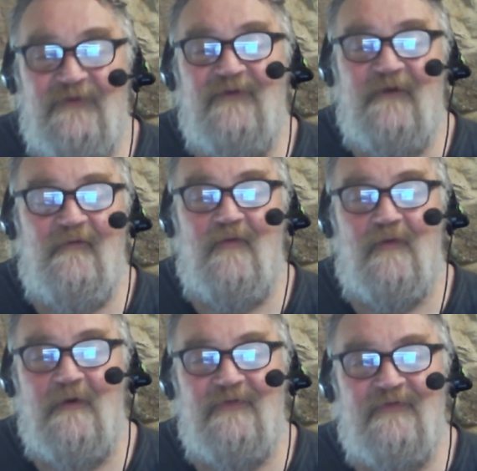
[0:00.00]

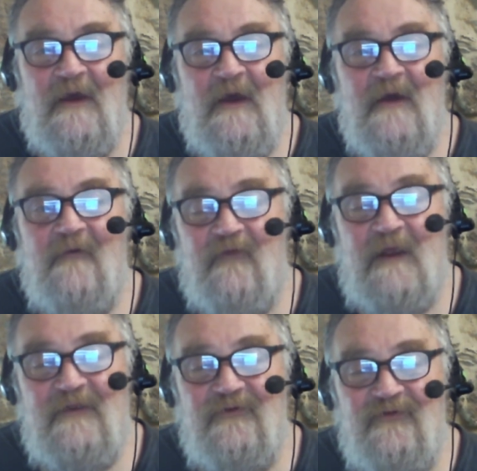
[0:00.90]
chivalrous
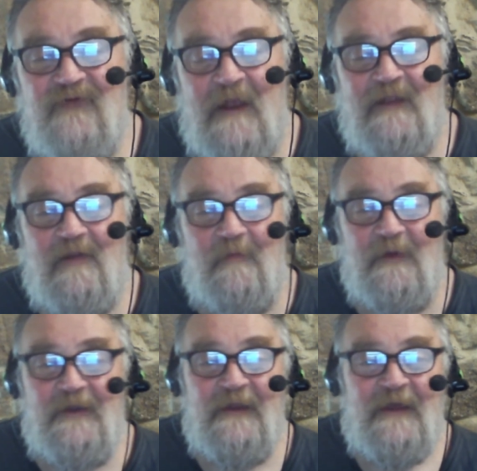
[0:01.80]
French
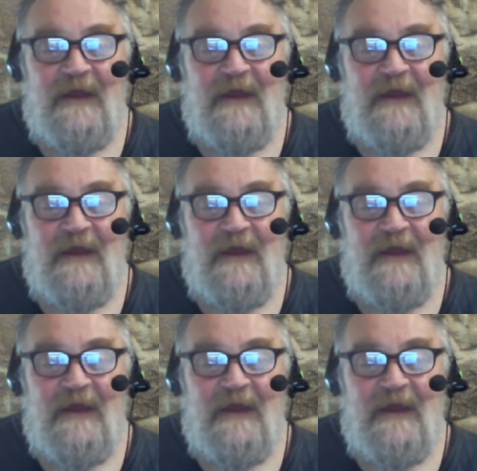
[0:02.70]
gentlemen,